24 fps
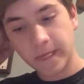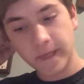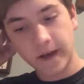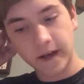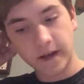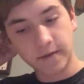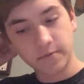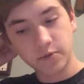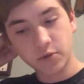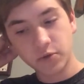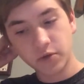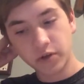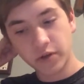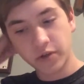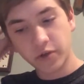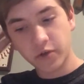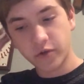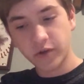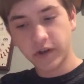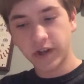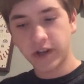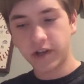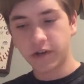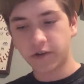um,
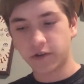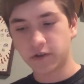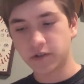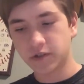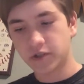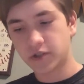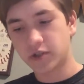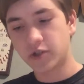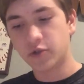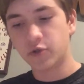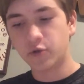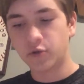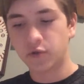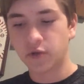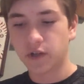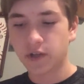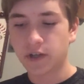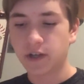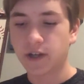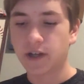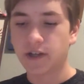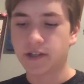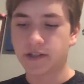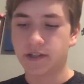238 yards, two
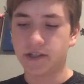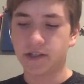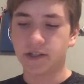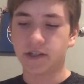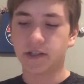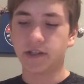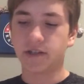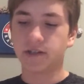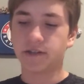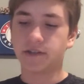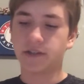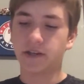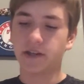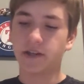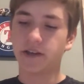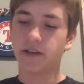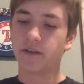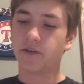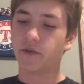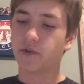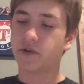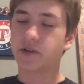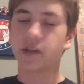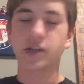t- t-
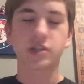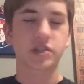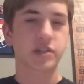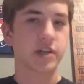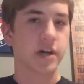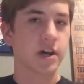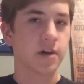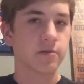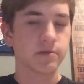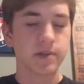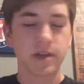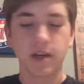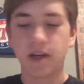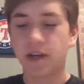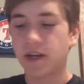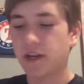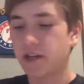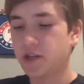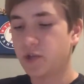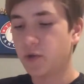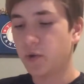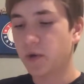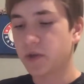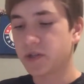or touchdowns,
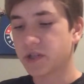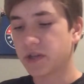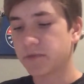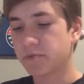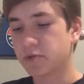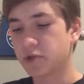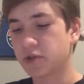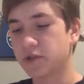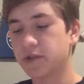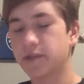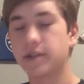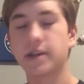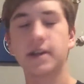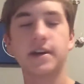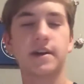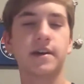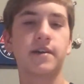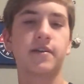and two interceptions.